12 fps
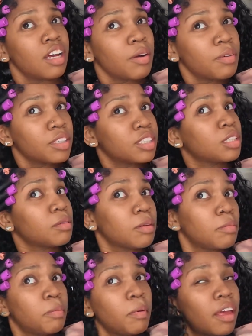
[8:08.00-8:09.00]
I want it to be
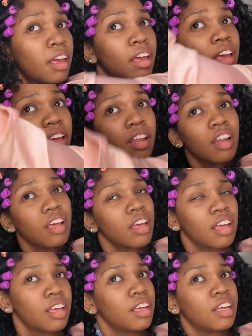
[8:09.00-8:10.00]
big and
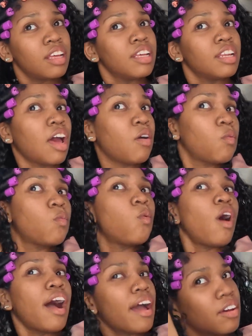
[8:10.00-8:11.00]
not
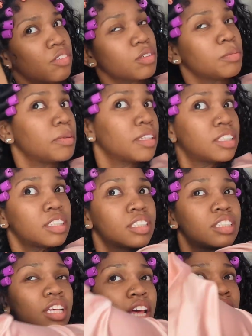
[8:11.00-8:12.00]
wild, but
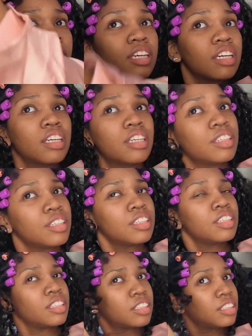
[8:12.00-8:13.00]
just like,
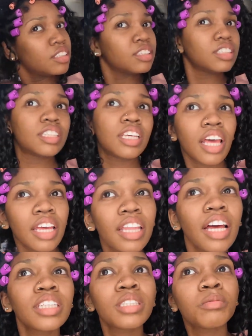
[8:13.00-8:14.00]
you see, like,
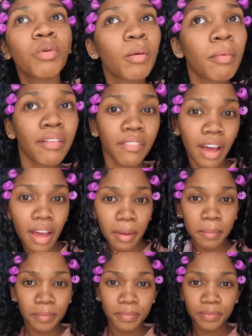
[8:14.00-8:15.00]
that's more my
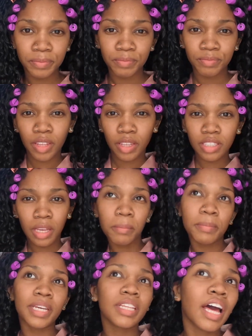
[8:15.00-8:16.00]
vibe. Like, see how
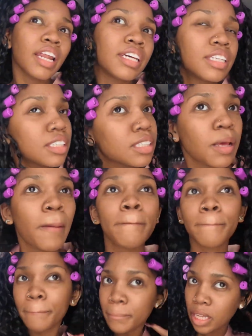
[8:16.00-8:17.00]
big that is?
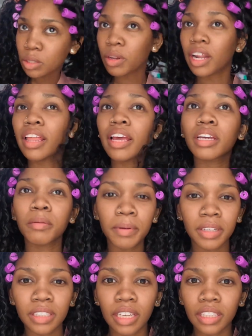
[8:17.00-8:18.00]
That's what I like
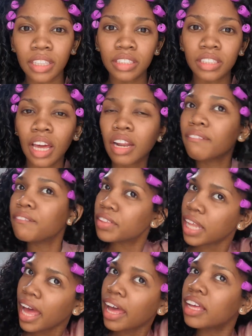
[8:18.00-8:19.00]
compared to like this kind of
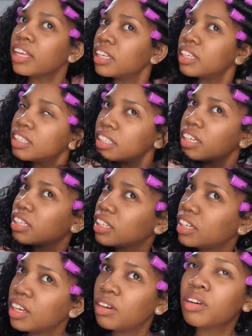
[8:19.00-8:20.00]
flat. Like,
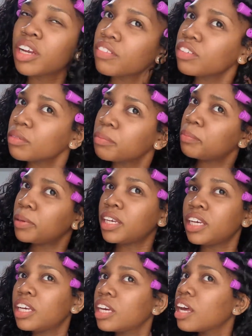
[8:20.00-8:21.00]
no, give her
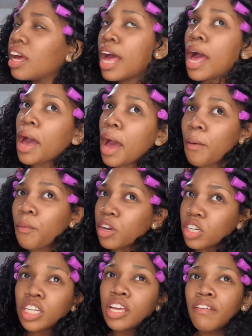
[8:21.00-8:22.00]
big. I want
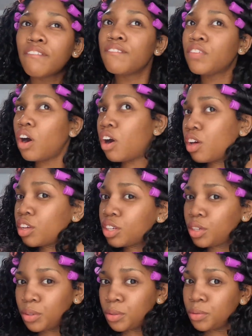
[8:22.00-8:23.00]
her to give
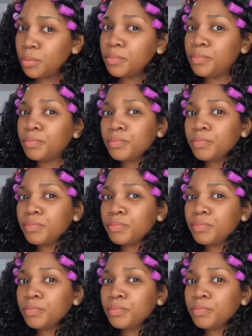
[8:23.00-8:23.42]
volume.